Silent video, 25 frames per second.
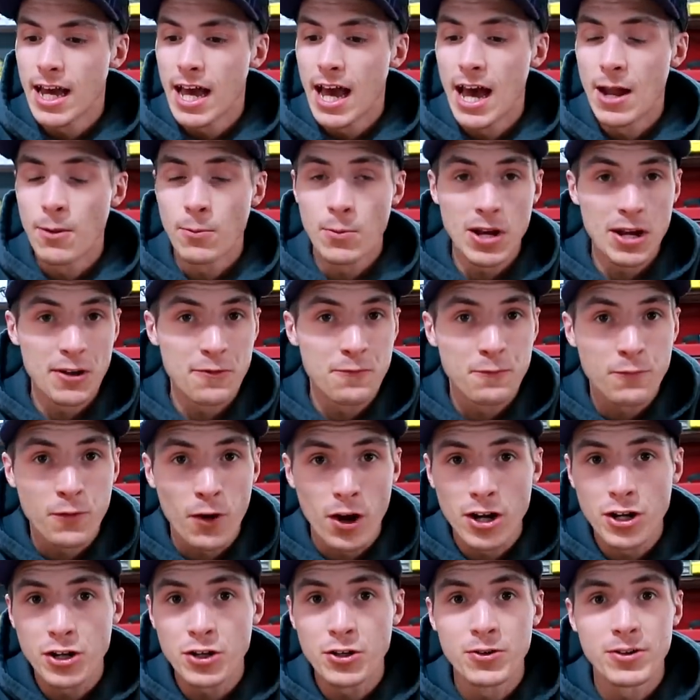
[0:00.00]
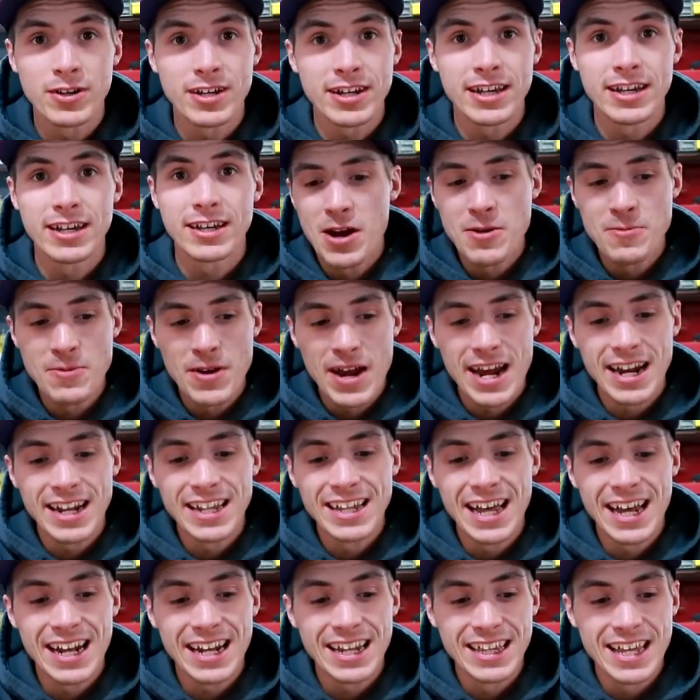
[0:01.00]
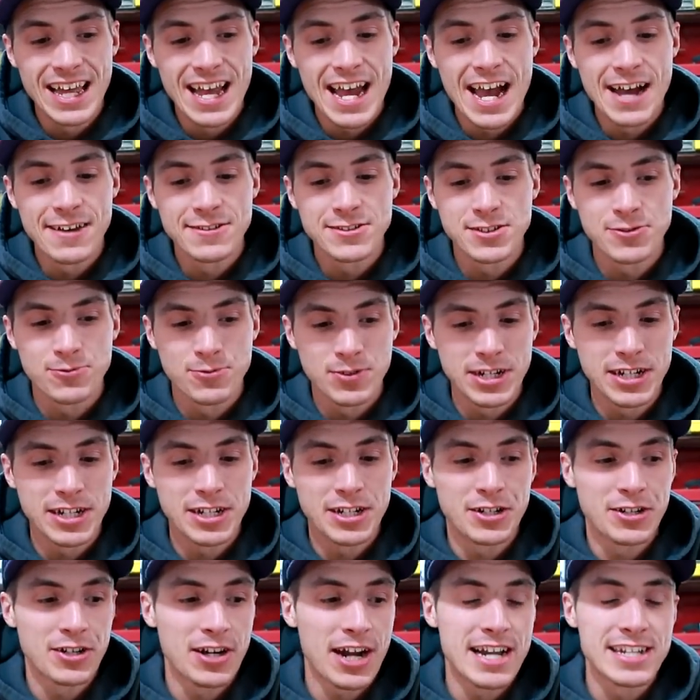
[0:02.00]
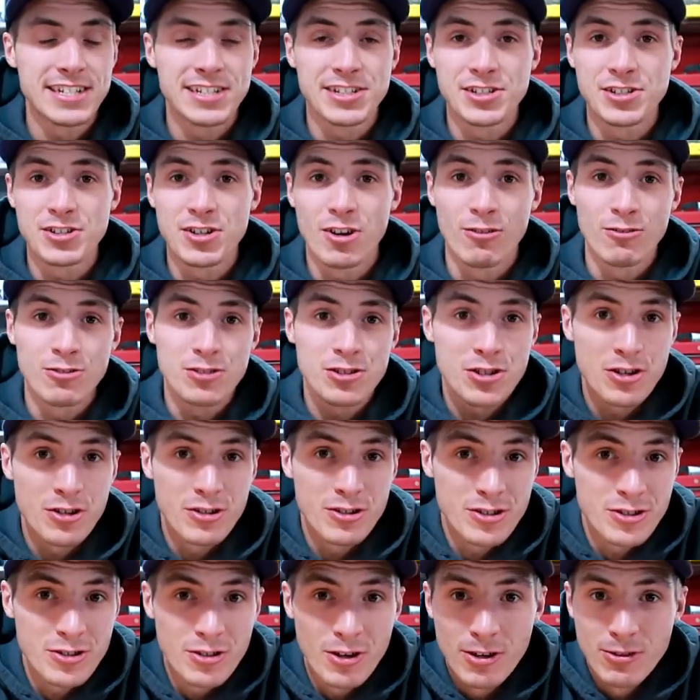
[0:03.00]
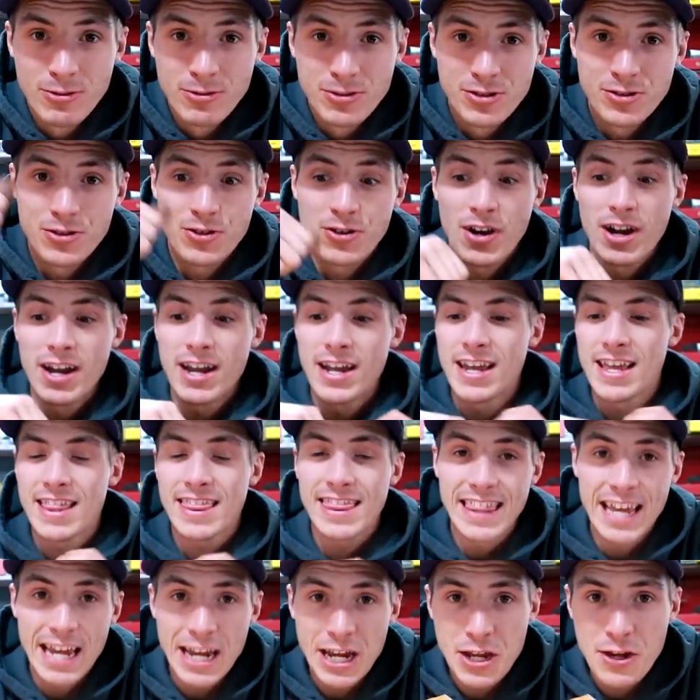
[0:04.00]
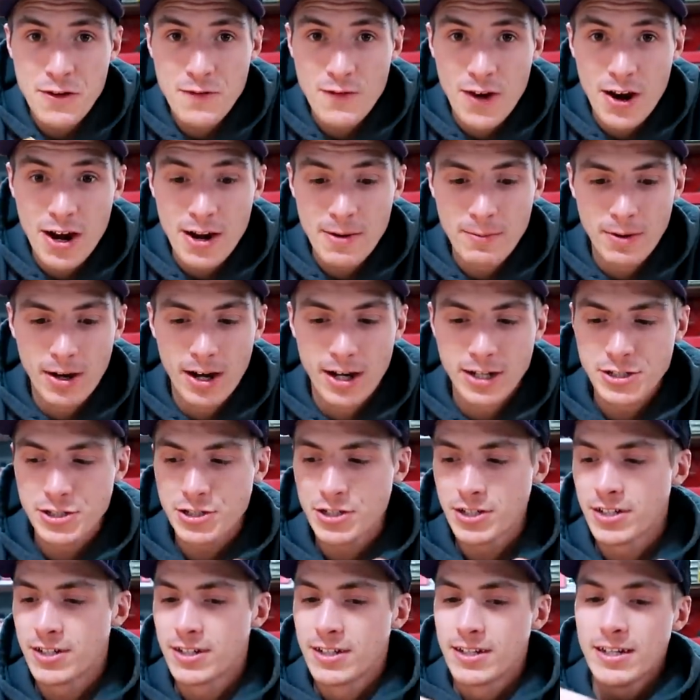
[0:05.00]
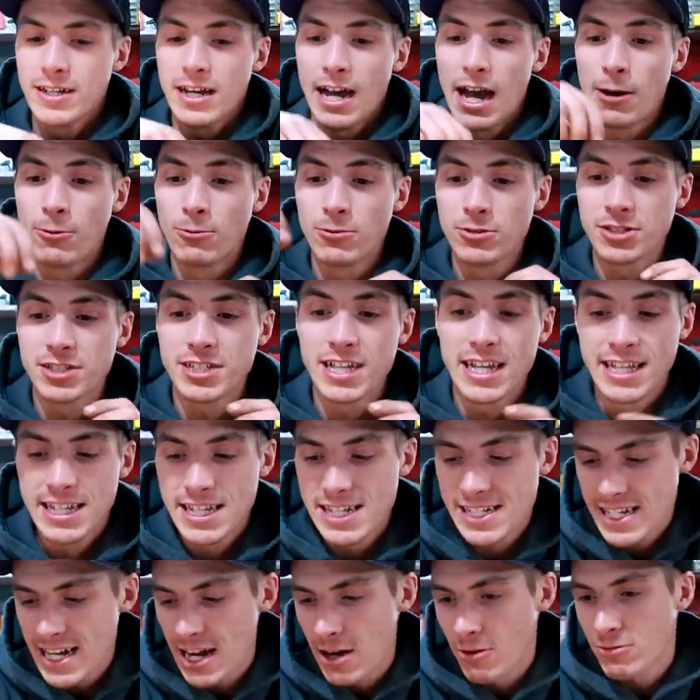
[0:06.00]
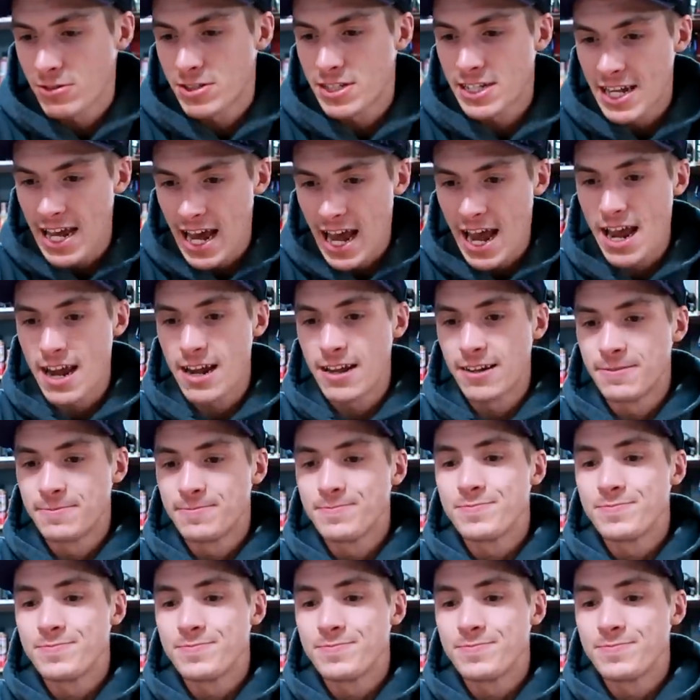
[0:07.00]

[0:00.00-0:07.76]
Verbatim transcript: and we had fun doing it and we had a lot of laughs reading your guys' notes. So it was great. Thank you very much. I will send these out today.